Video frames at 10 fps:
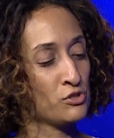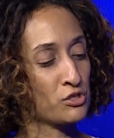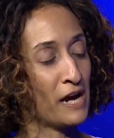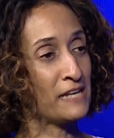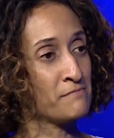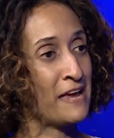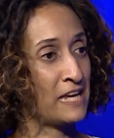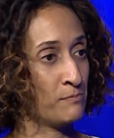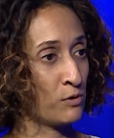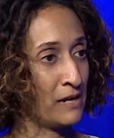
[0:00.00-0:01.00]
try and make
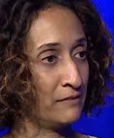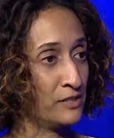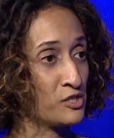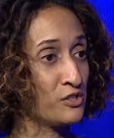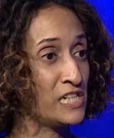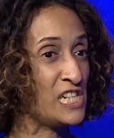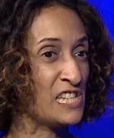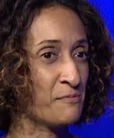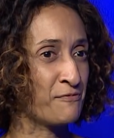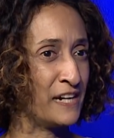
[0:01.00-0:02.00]
it more relevant. So you're teaching
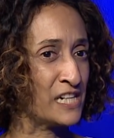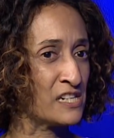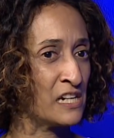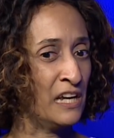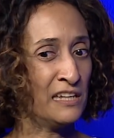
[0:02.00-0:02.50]
them French.